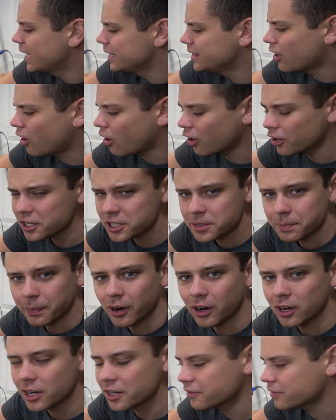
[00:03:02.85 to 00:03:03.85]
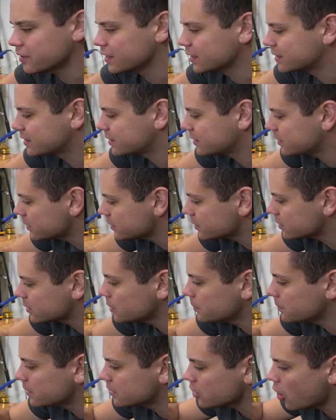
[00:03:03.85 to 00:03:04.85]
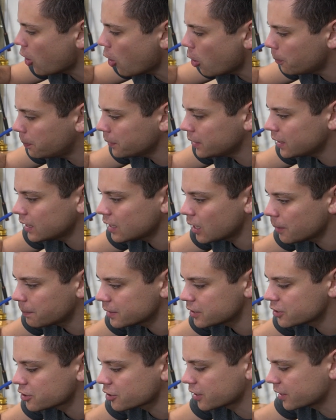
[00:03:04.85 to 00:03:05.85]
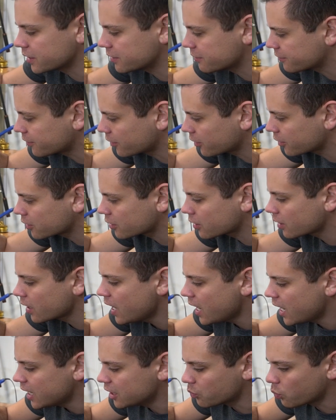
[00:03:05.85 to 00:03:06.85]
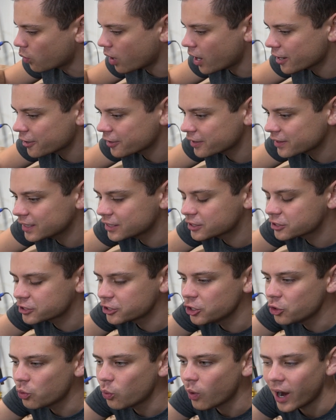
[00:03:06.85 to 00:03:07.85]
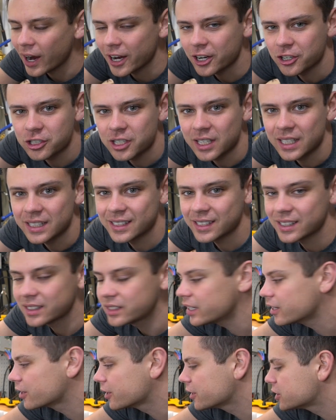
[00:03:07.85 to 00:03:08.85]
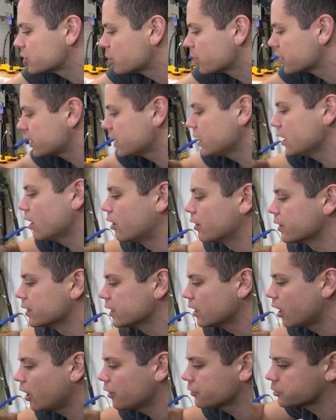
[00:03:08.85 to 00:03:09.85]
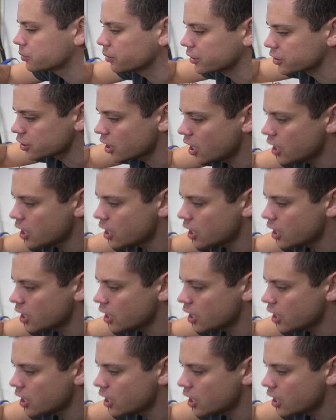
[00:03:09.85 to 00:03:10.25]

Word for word: And the hardest part of this system is opening up your inverter and wiring these two wires in series with the on and off switch.